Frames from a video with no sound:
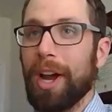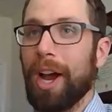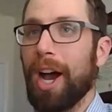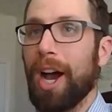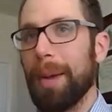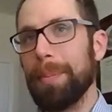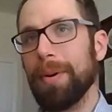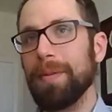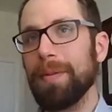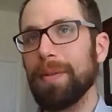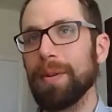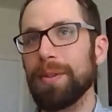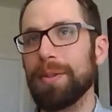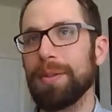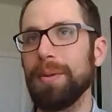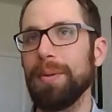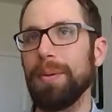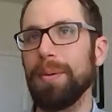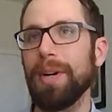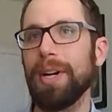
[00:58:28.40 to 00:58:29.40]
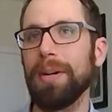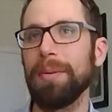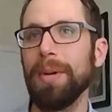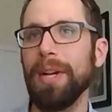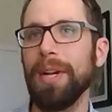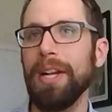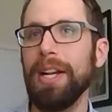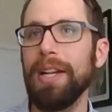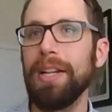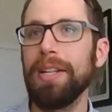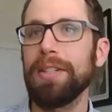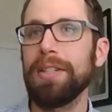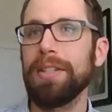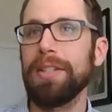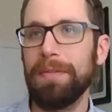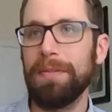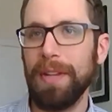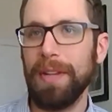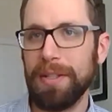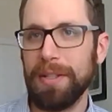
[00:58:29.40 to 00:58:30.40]
hop over to
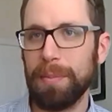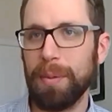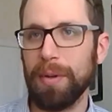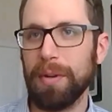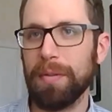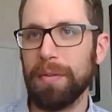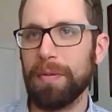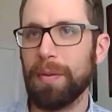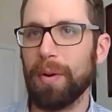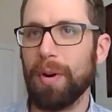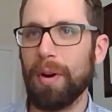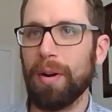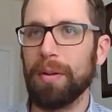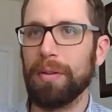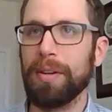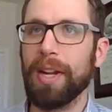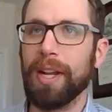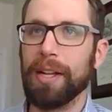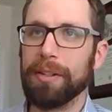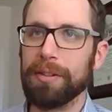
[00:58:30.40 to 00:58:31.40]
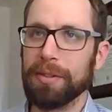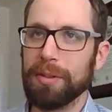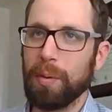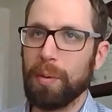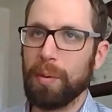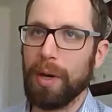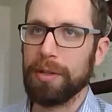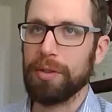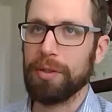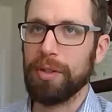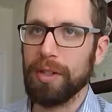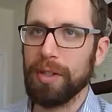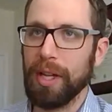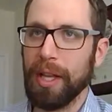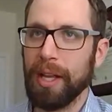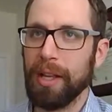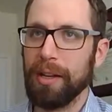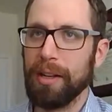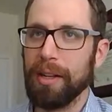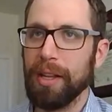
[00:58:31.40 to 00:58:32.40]
Facebook for our next question,
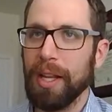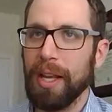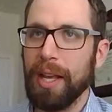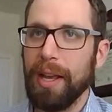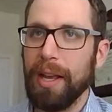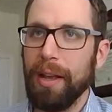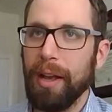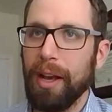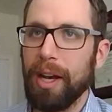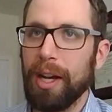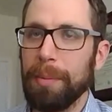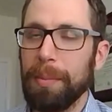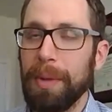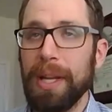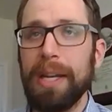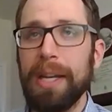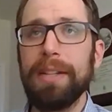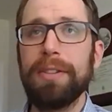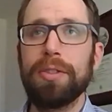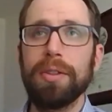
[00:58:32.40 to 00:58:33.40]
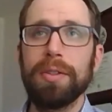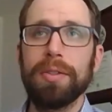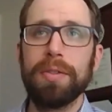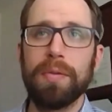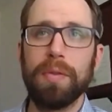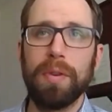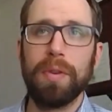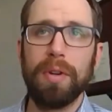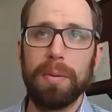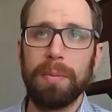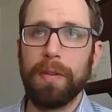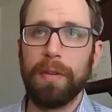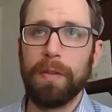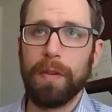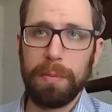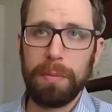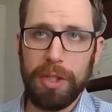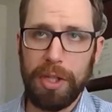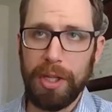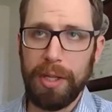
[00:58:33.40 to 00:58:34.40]
and it's just
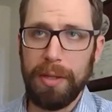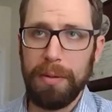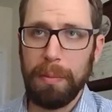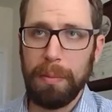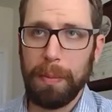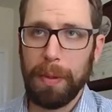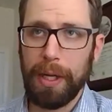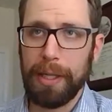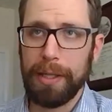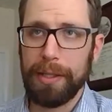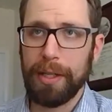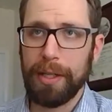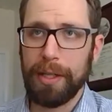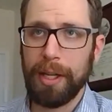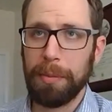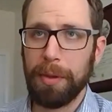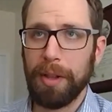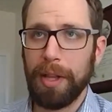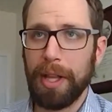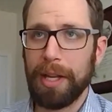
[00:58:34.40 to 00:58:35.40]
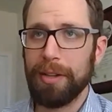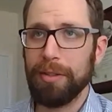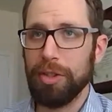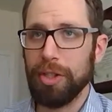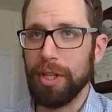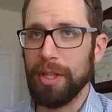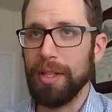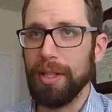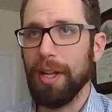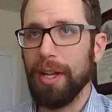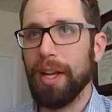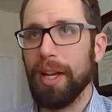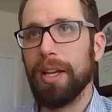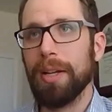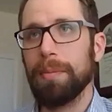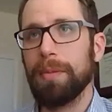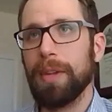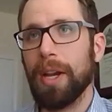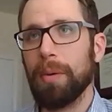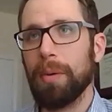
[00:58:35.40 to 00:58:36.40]
from G, but the letter G.
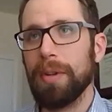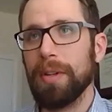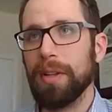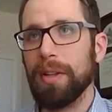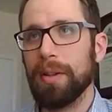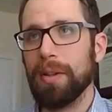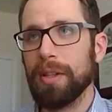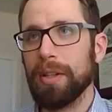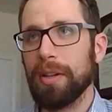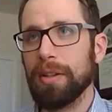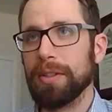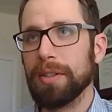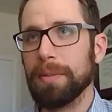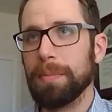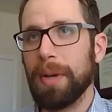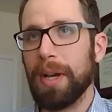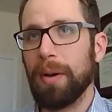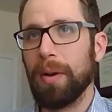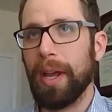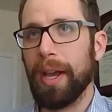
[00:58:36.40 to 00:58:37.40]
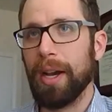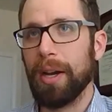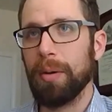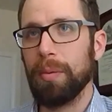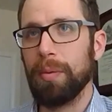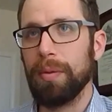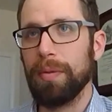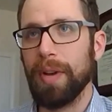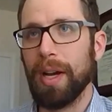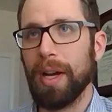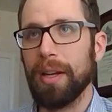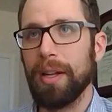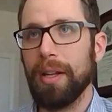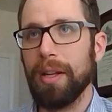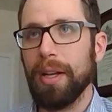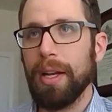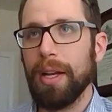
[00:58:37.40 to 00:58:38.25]
Now it talks about how we've got